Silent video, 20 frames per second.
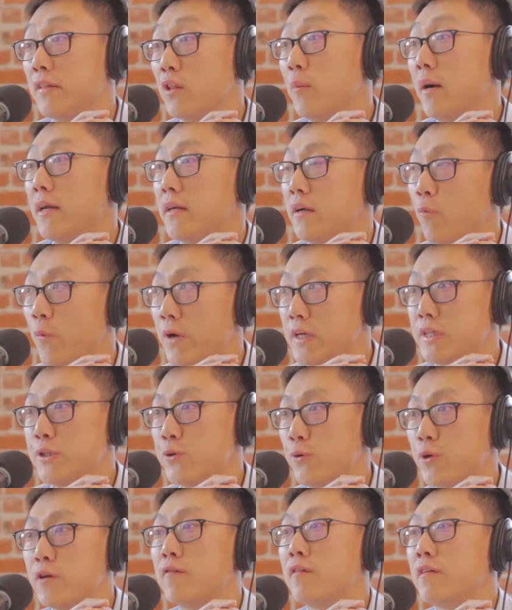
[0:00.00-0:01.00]
No matter which
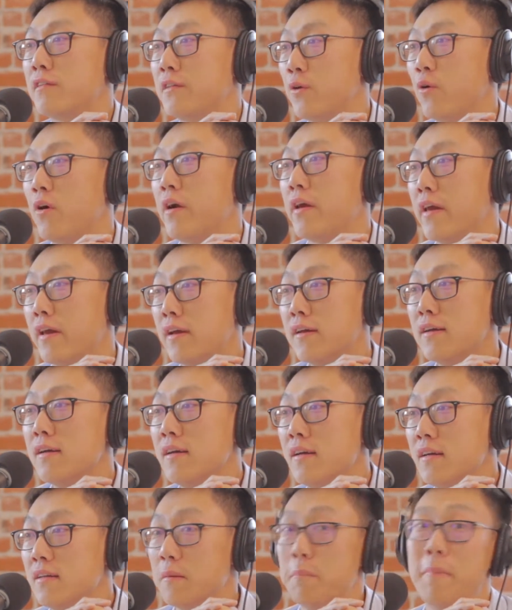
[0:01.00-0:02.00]
university you're in,
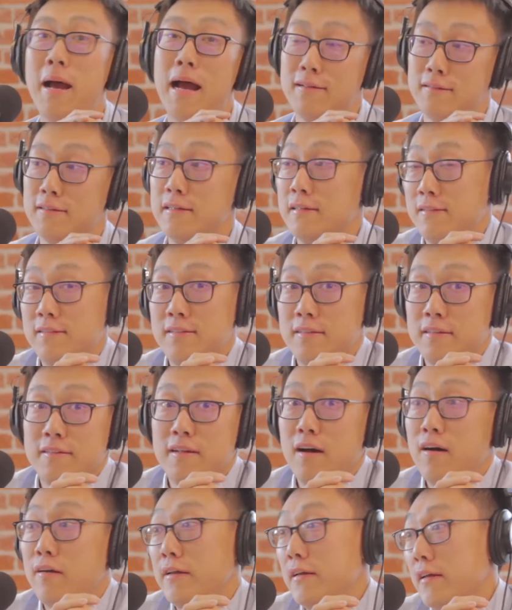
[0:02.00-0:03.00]
the math is
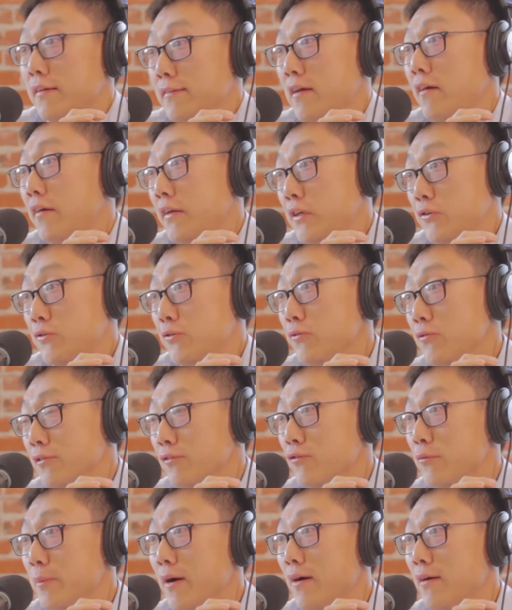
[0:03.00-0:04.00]
only truth,
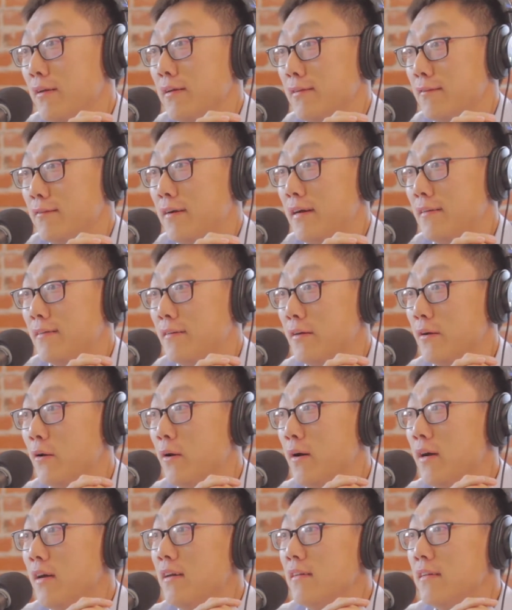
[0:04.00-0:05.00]
to be honest, right? So
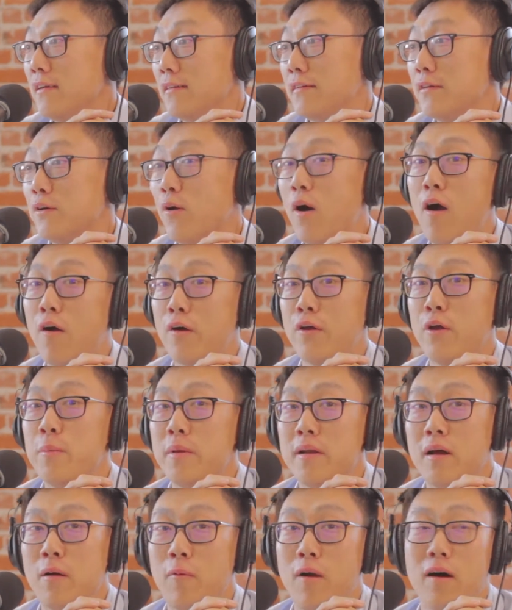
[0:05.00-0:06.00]
there's no
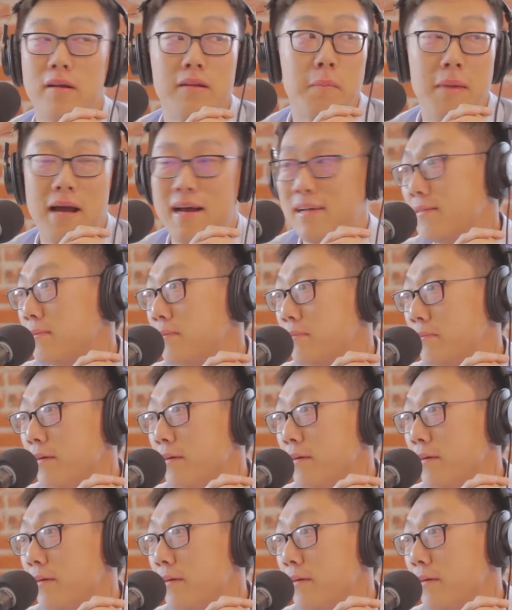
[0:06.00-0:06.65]
argument around the math.